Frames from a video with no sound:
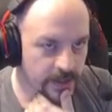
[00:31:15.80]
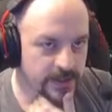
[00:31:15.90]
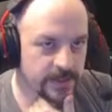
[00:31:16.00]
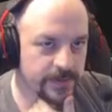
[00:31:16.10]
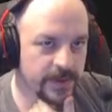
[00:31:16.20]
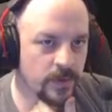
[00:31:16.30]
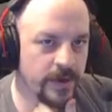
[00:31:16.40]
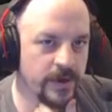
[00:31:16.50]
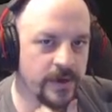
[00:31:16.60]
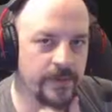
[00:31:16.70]
Something
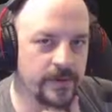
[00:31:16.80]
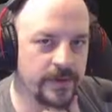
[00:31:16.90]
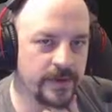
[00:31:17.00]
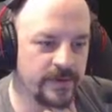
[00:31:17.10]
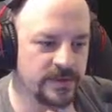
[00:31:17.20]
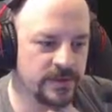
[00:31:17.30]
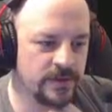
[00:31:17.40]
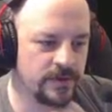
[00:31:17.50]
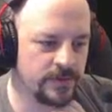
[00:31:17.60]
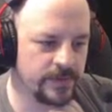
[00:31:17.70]
weird about the
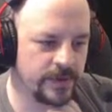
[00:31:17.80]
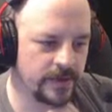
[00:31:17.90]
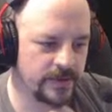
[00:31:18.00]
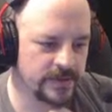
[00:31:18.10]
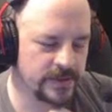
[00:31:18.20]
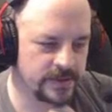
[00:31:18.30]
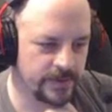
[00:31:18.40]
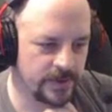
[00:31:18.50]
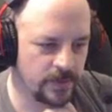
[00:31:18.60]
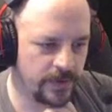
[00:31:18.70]
original, like there's
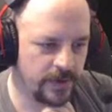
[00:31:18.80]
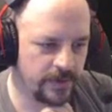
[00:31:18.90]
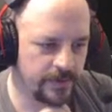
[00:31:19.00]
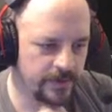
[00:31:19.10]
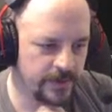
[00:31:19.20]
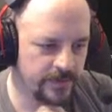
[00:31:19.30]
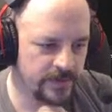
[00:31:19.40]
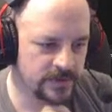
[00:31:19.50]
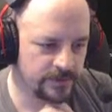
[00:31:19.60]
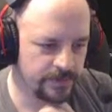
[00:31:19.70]
something weird about the
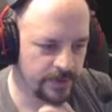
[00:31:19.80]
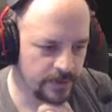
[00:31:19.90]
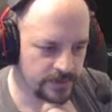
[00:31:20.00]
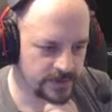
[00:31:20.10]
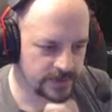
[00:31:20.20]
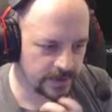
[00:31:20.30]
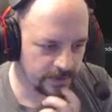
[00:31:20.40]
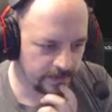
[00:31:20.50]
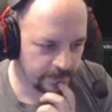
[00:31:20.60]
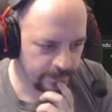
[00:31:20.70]
original Bones now.